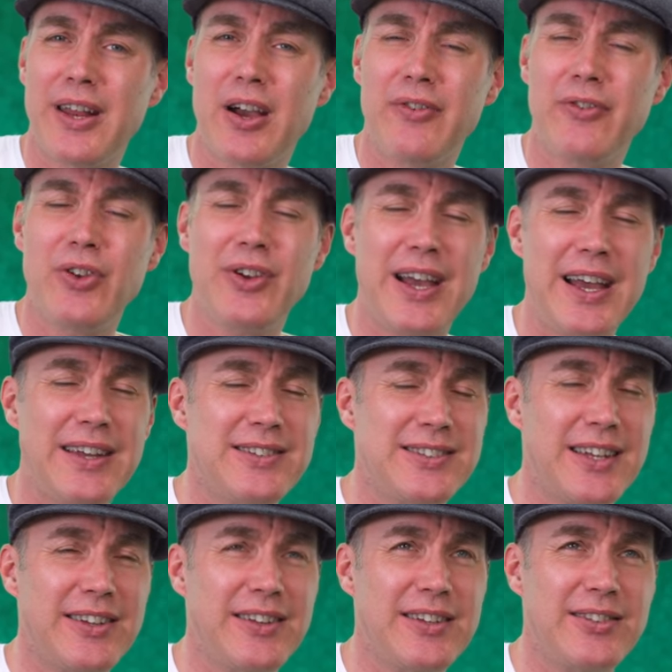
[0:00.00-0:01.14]
Now, if you had
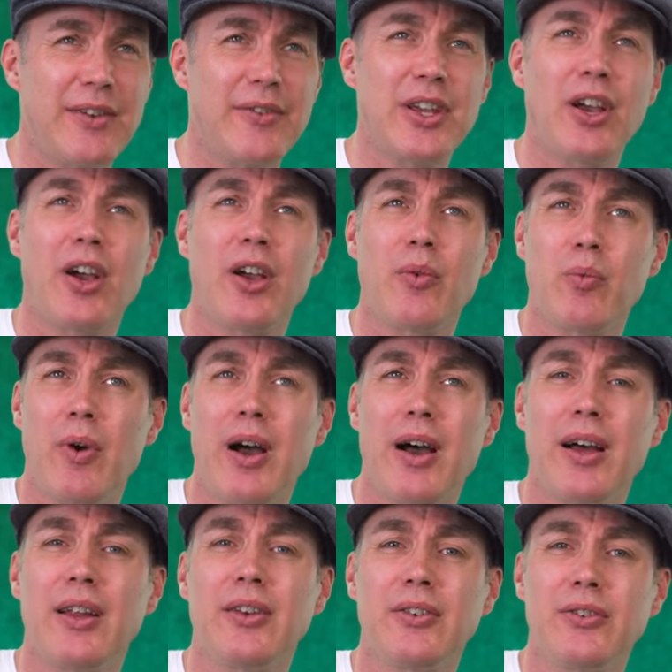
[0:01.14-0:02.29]
suddenly something going
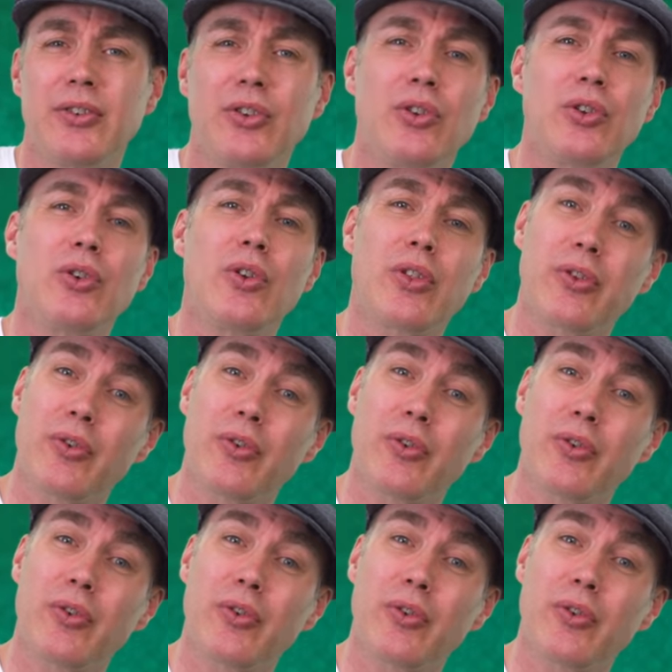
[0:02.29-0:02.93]
one, two,